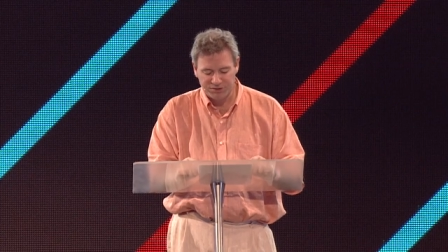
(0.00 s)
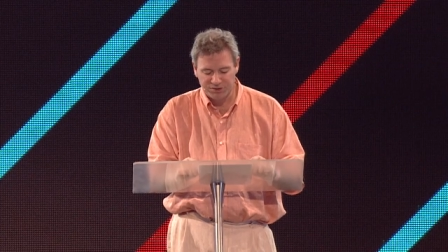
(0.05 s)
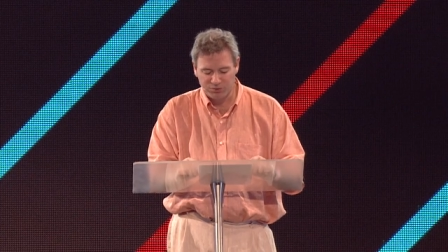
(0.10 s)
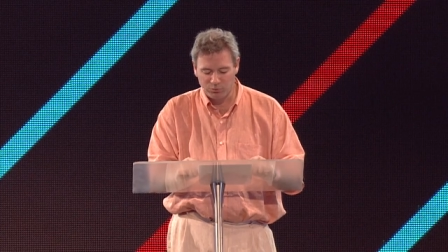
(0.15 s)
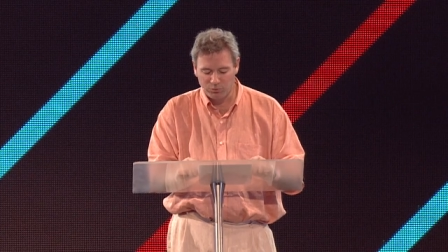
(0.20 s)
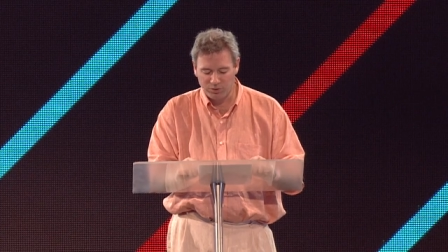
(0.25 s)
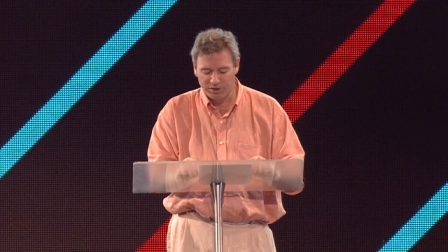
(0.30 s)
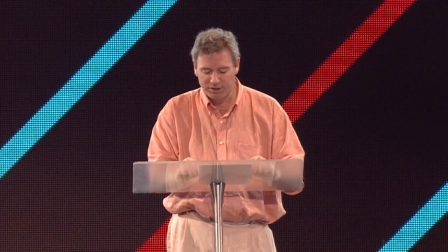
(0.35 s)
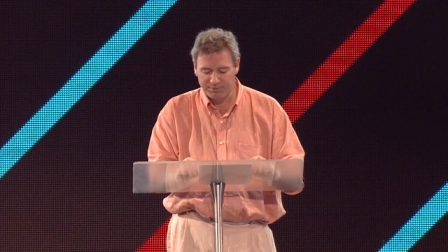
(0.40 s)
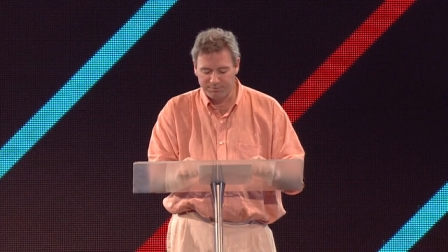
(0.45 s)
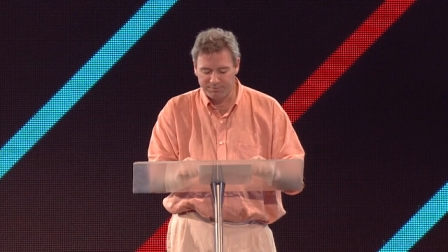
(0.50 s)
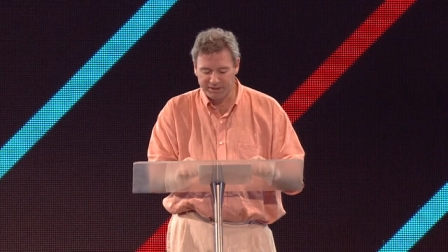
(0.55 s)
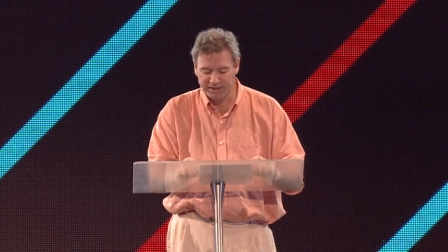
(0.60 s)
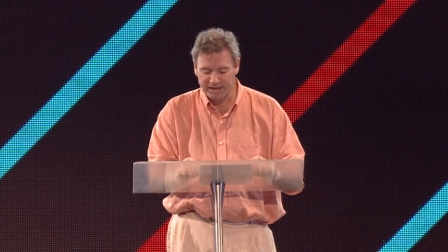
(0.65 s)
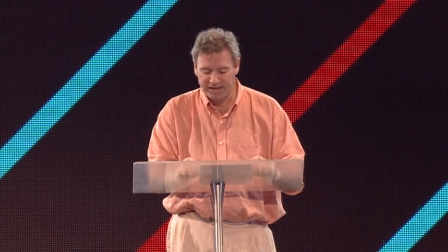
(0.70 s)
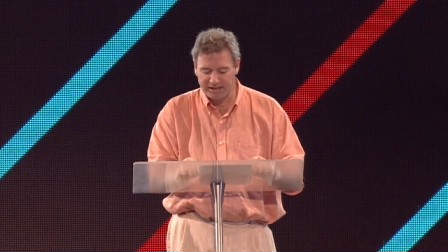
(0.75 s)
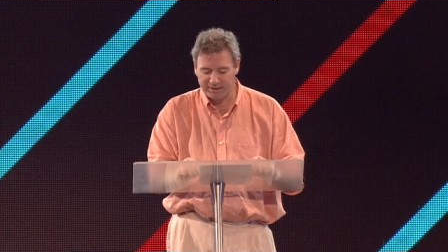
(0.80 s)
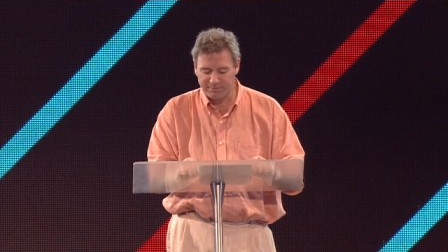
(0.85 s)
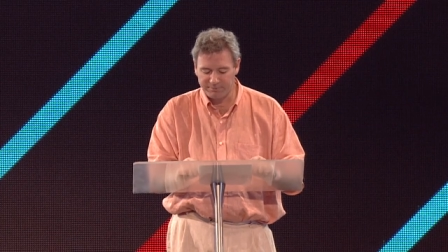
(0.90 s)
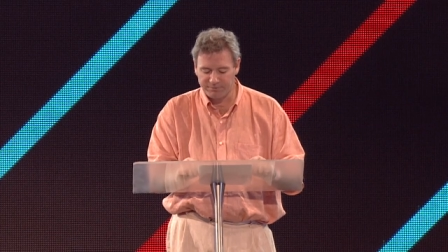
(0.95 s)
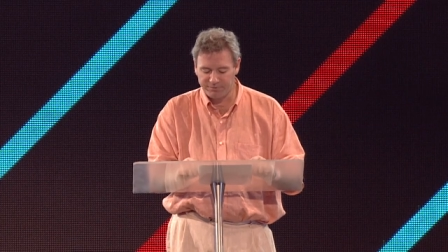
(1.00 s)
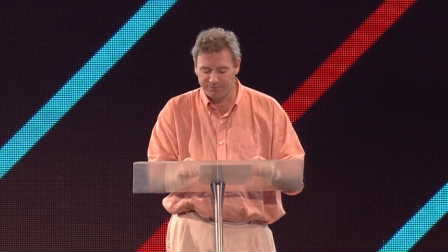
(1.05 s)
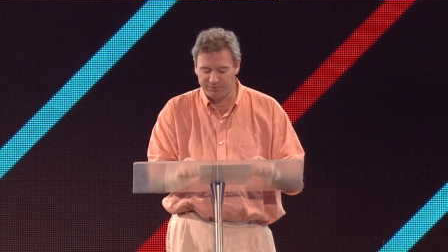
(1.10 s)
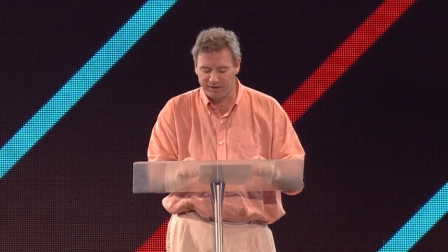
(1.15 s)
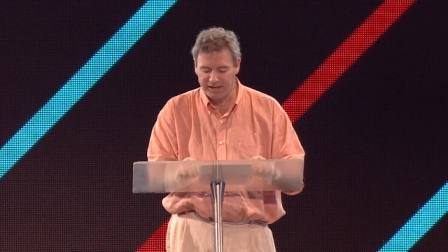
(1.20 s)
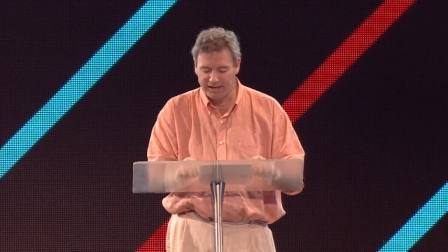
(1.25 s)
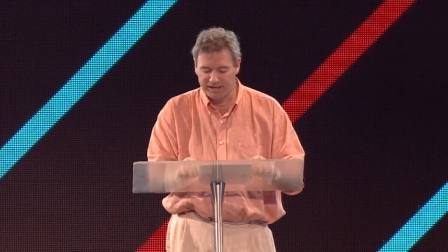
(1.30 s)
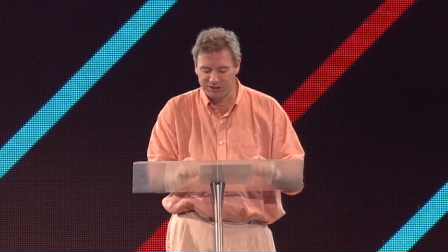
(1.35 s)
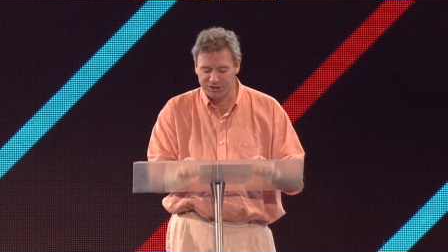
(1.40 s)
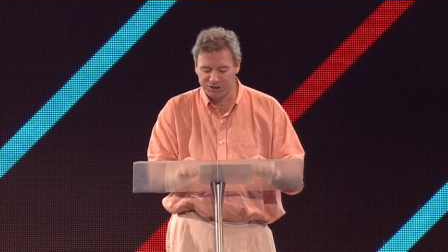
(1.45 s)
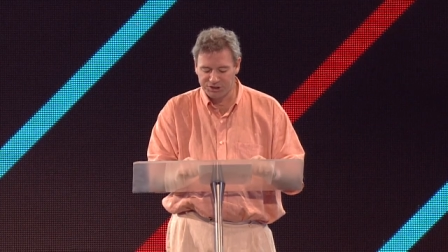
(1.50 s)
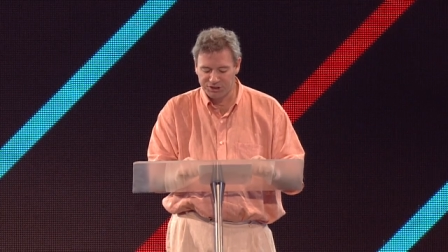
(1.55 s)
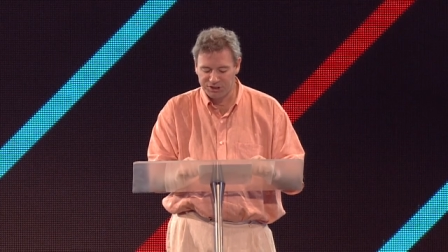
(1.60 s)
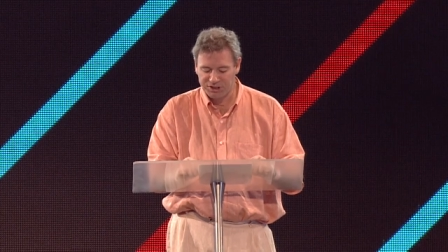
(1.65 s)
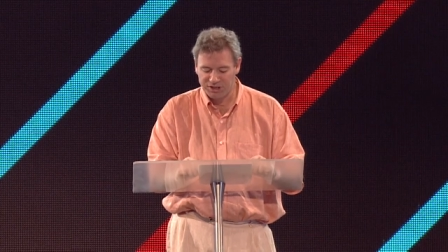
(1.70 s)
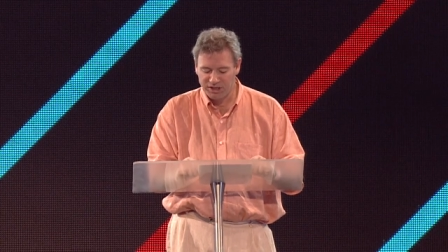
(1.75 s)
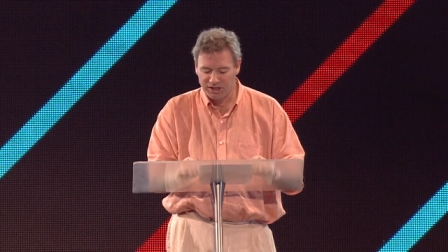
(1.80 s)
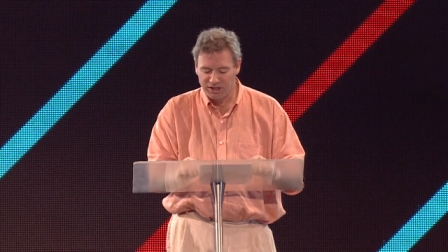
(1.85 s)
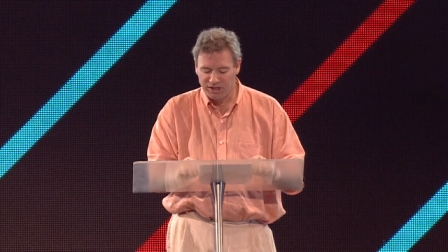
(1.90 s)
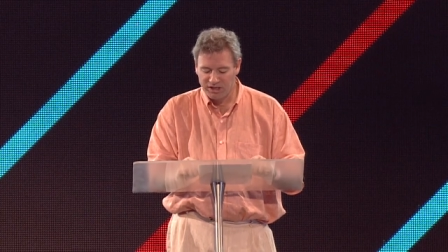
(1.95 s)
The Word became flesh
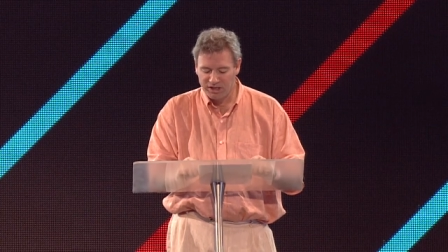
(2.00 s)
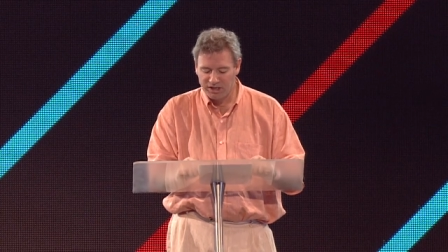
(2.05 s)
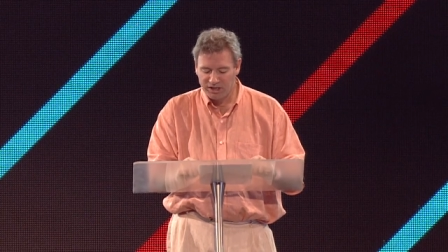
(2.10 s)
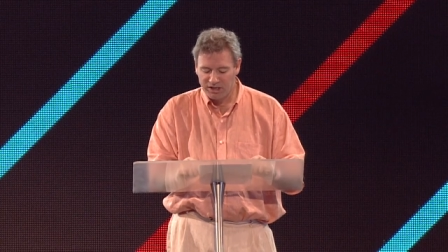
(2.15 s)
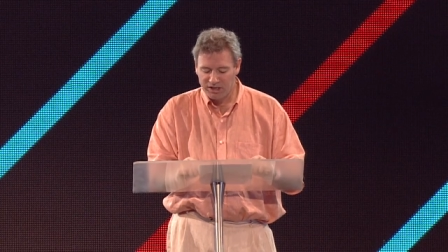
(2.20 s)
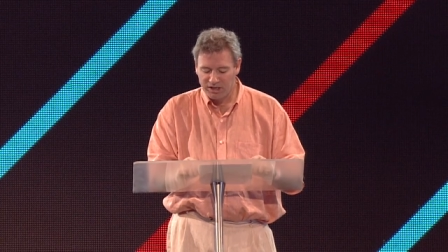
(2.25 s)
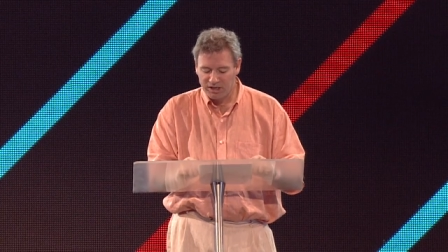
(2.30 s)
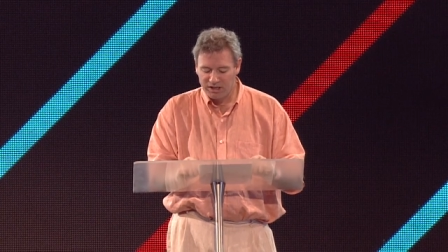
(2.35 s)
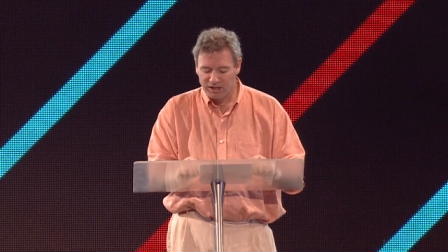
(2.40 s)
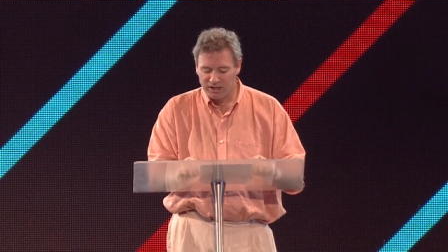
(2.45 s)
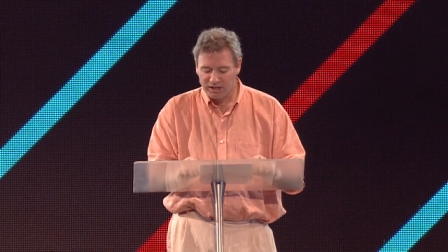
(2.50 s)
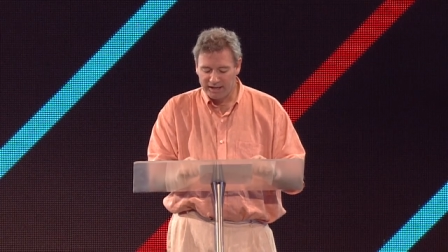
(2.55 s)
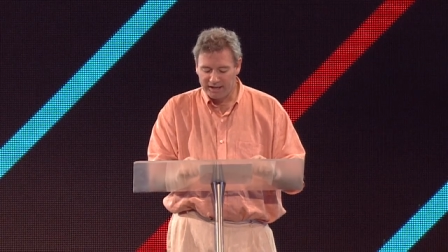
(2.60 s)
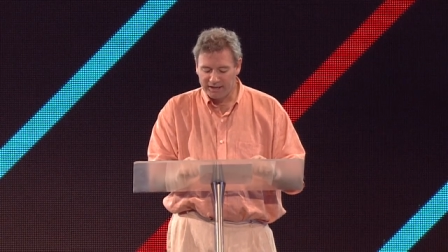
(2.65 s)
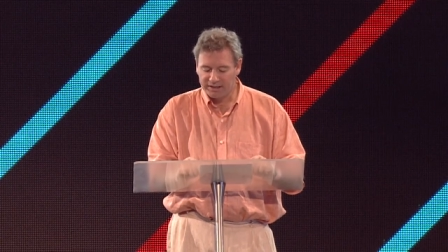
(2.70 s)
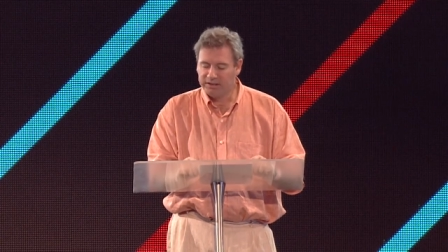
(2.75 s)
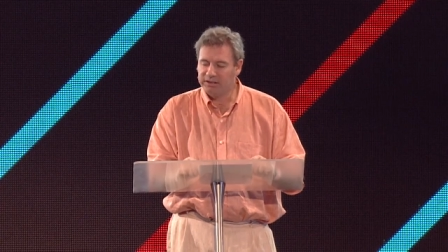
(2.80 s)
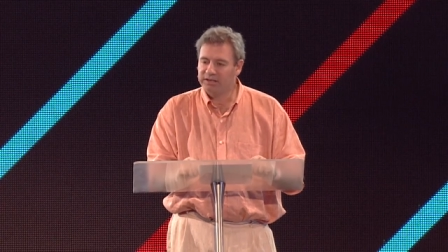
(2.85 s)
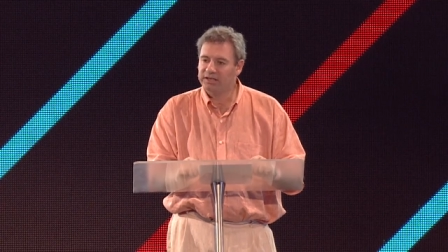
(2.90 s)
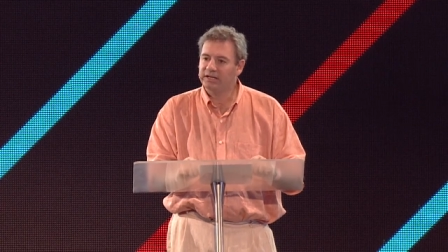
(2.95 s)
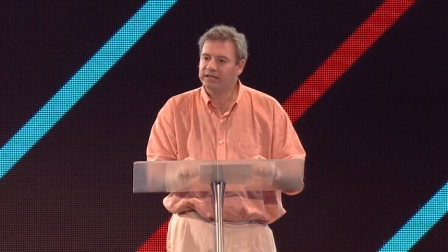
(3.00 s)
and